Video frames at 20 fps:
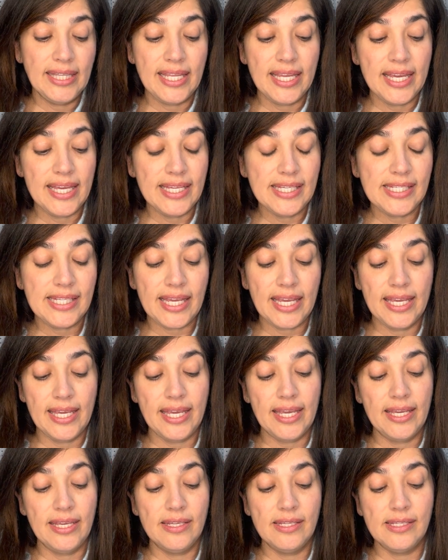this
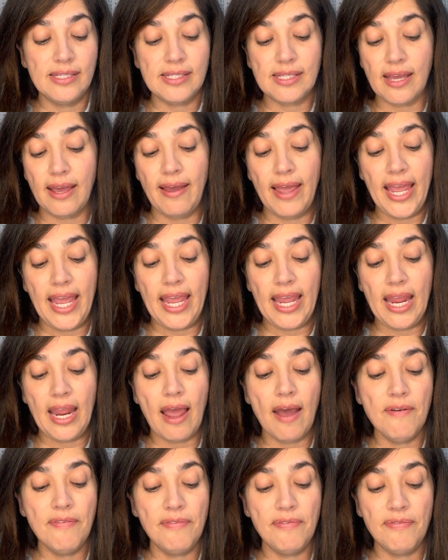is a
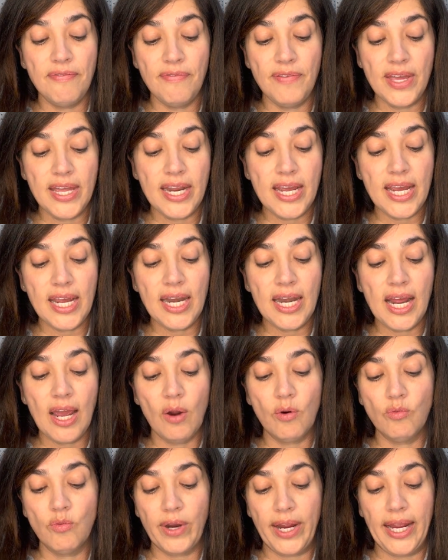fitted
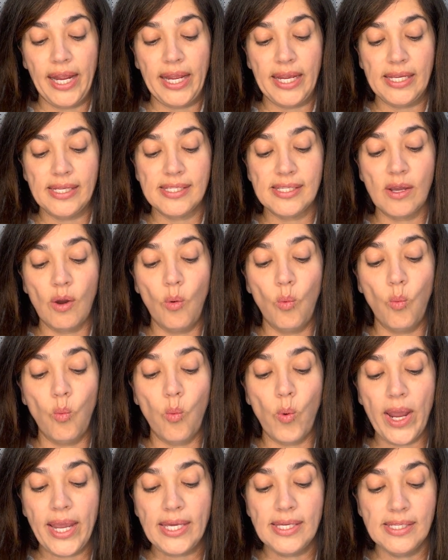raise
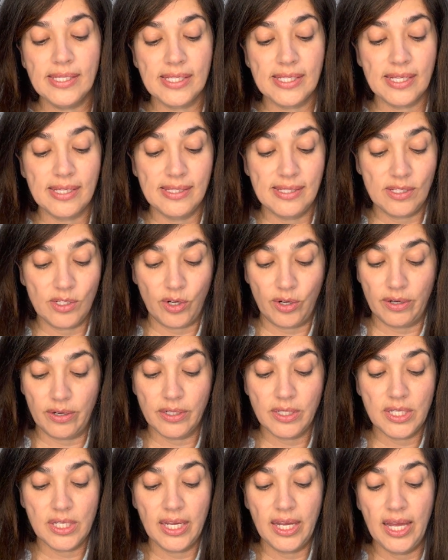waist
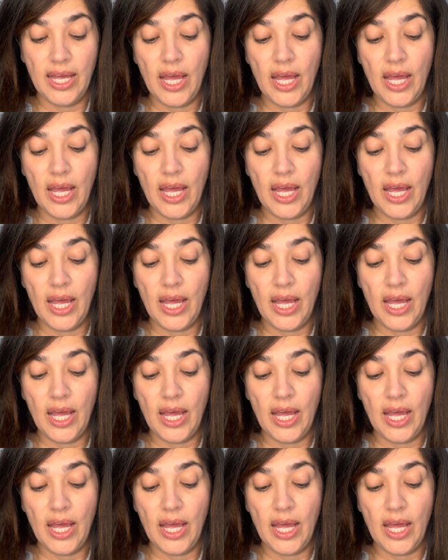skirt